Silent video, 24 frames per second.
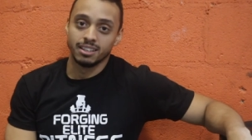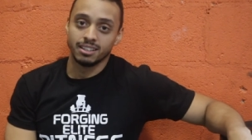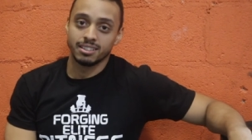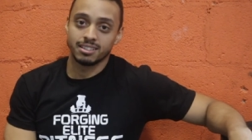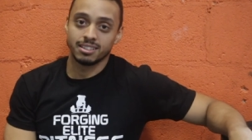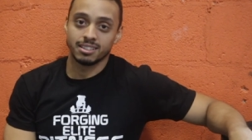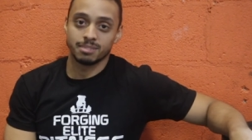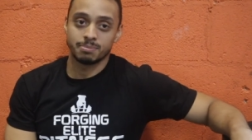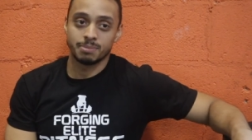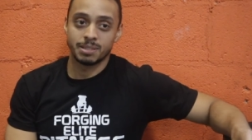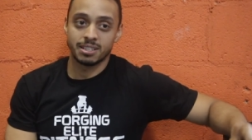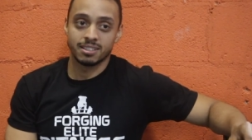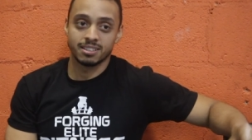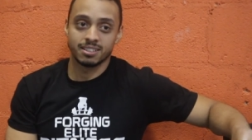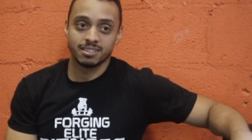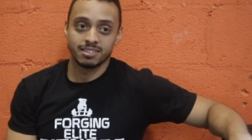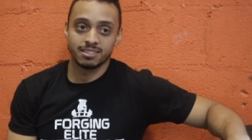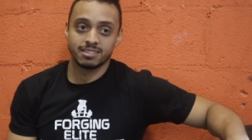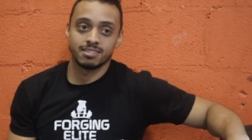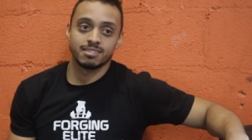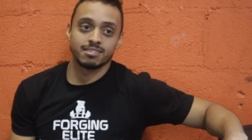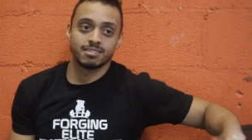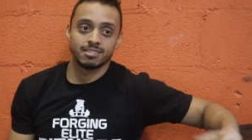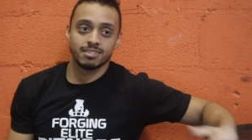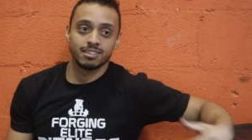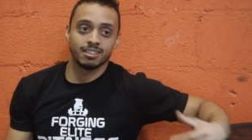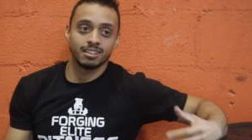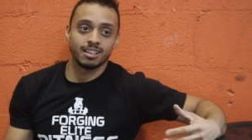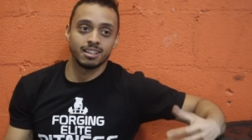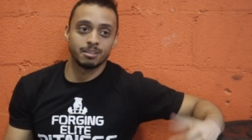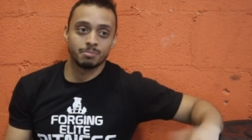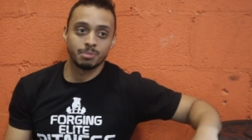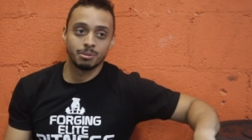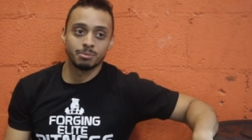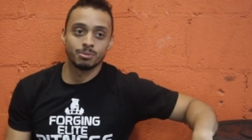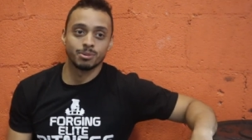Just because a
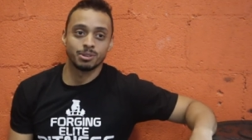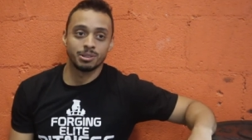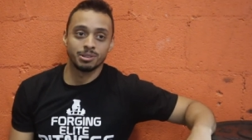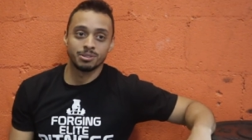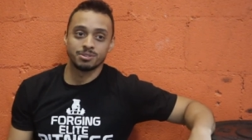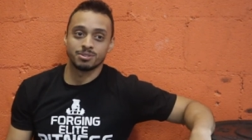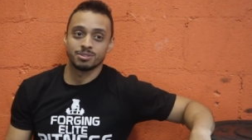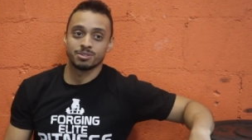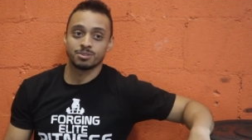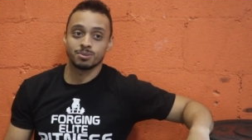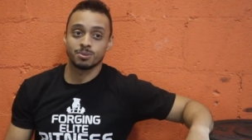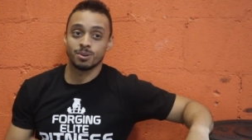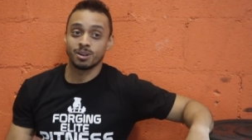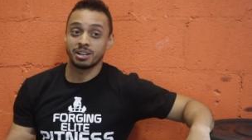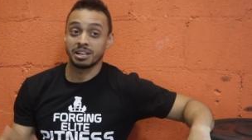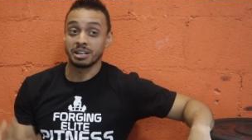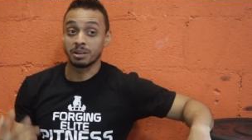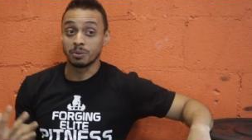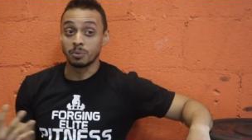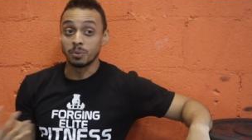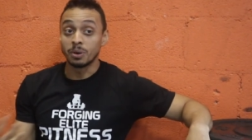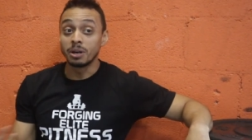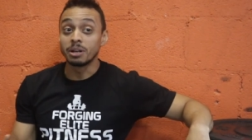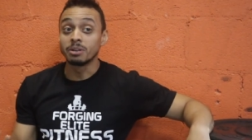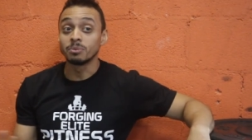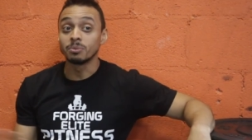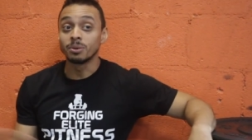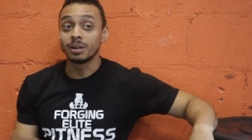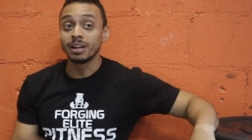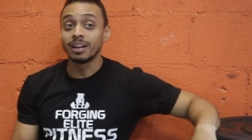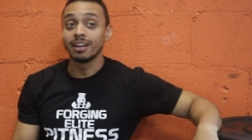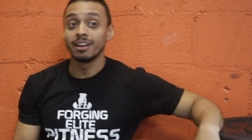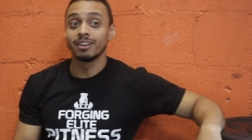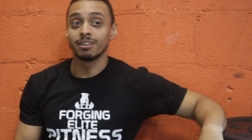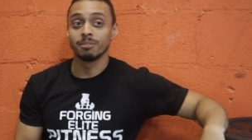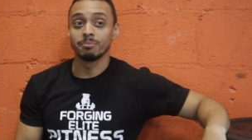lot of people are used to squatting one
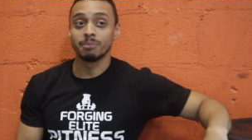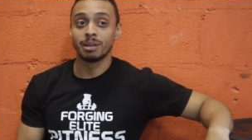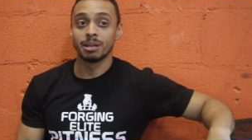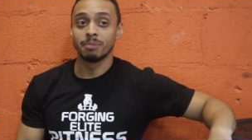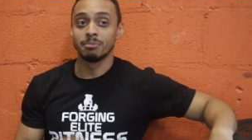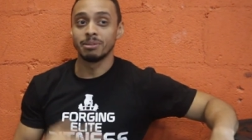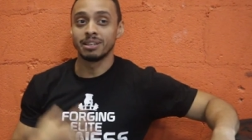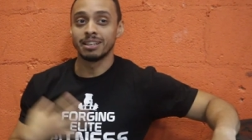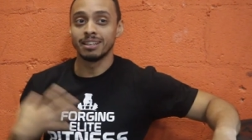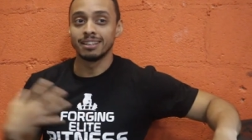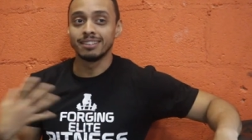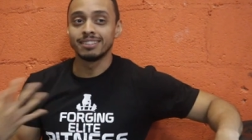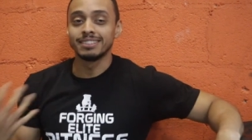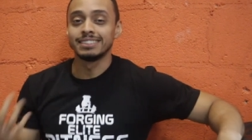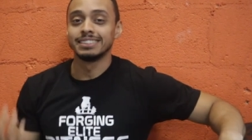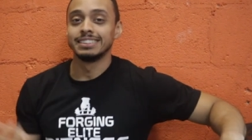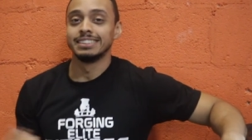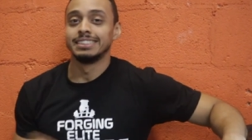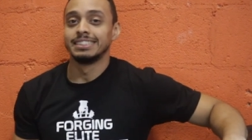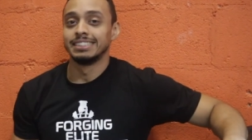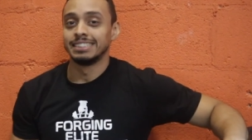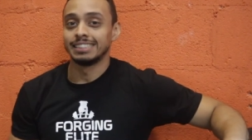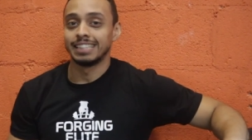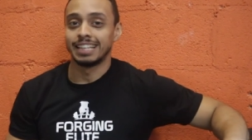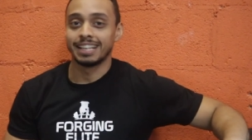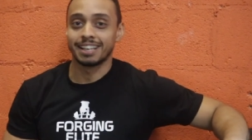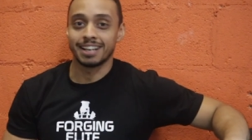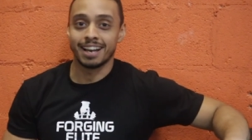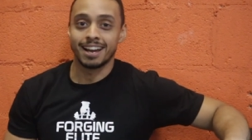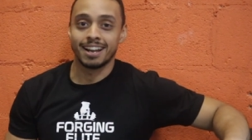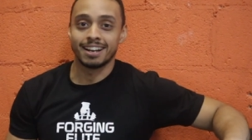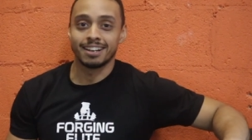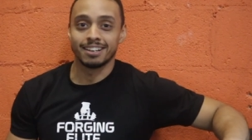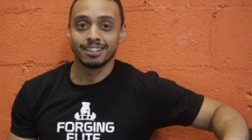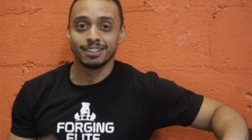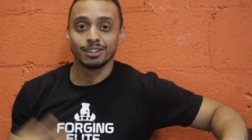way, or maybe they
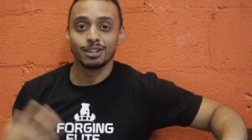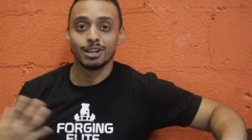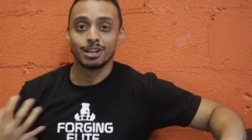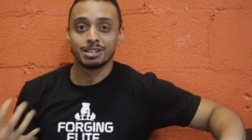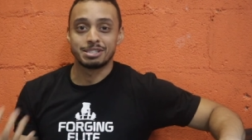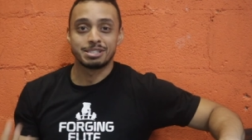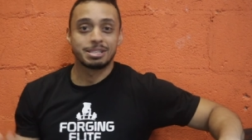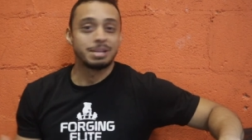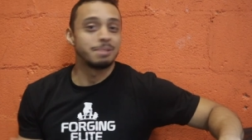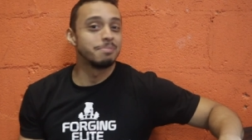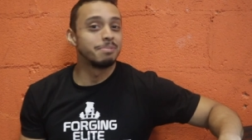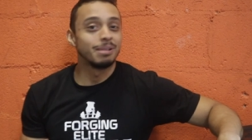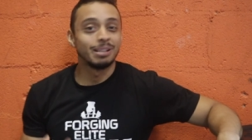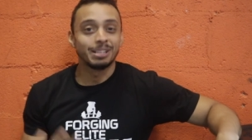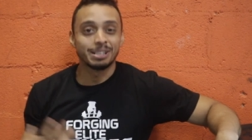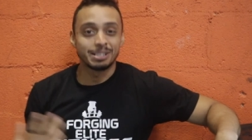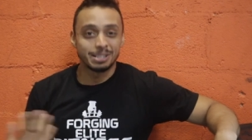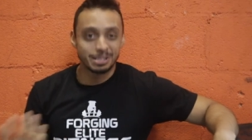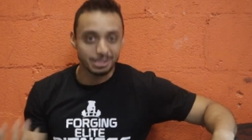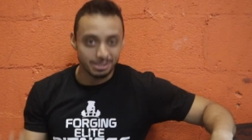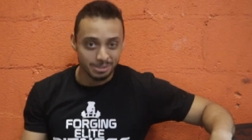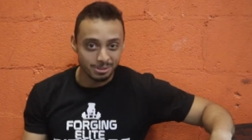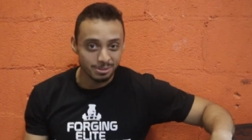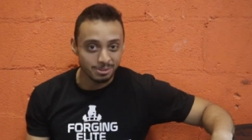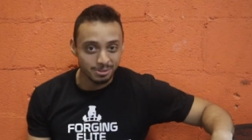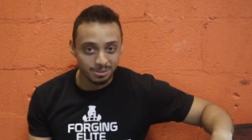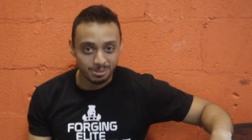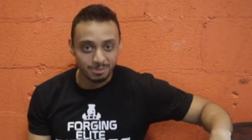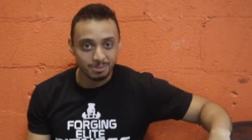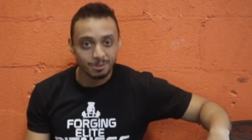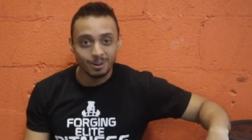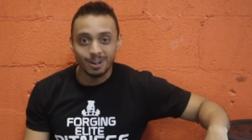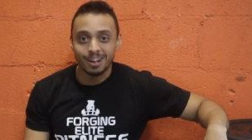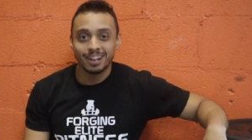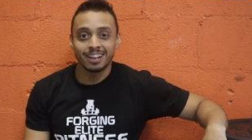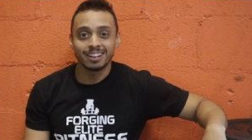kind of lost the ability to
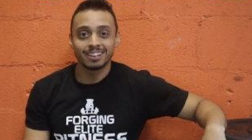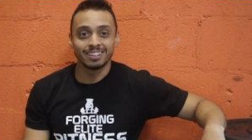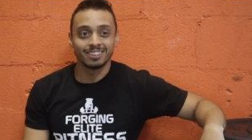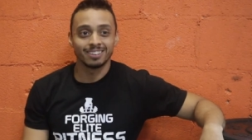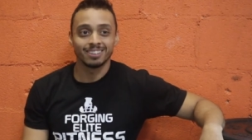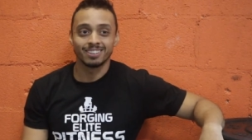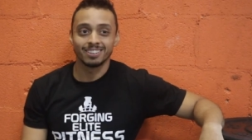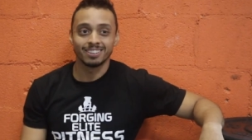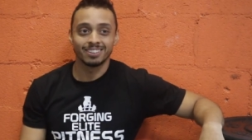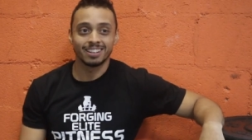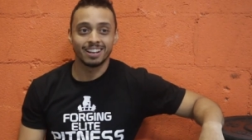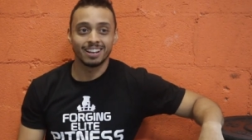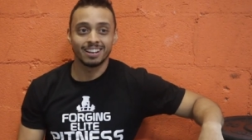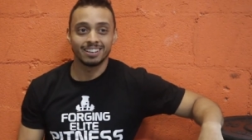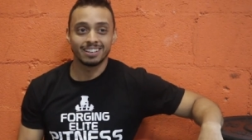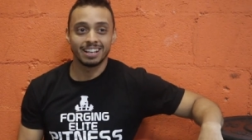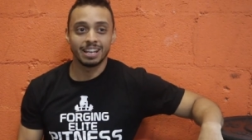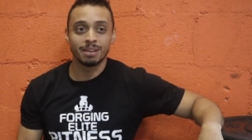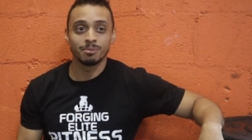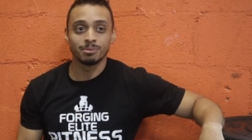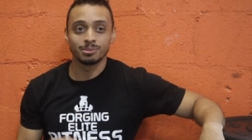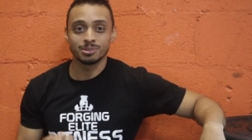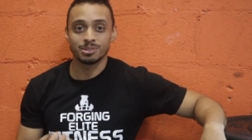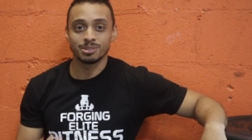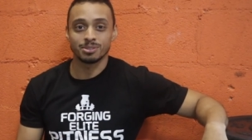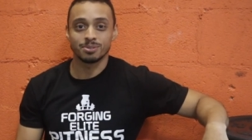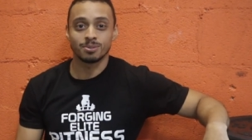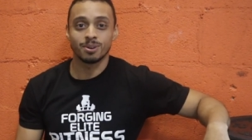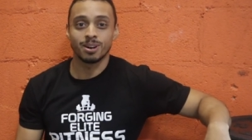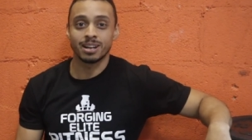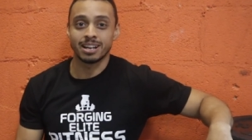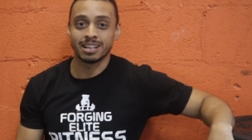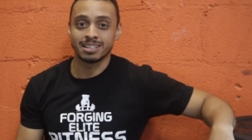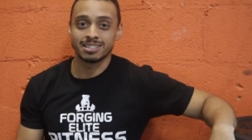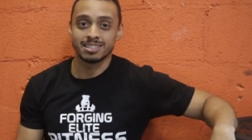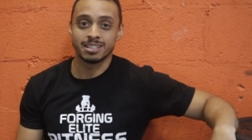squat or not able to
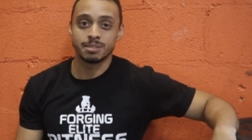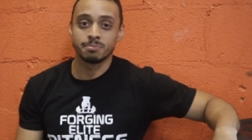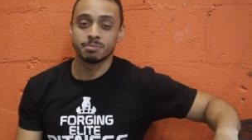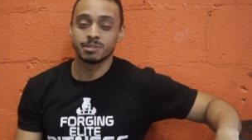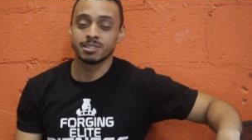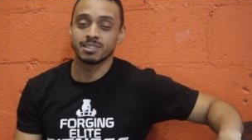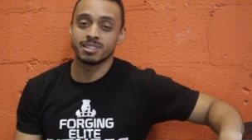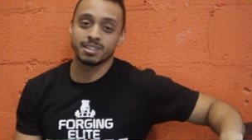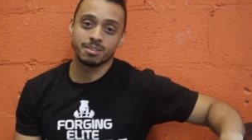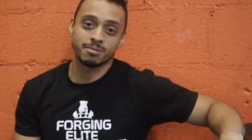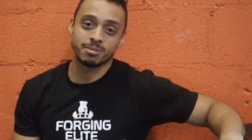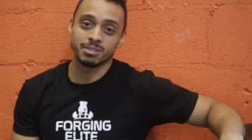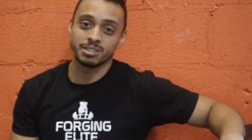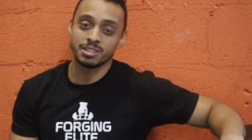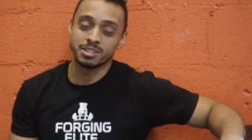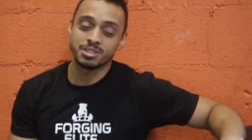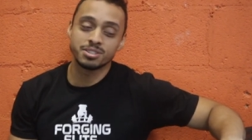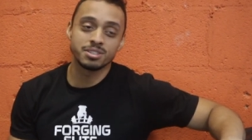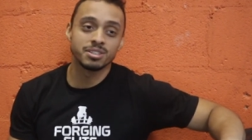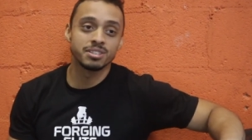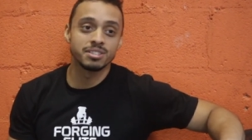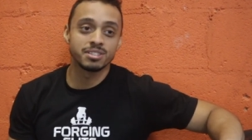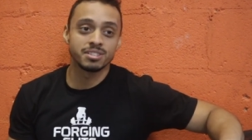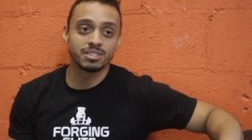squat as deep as they really should.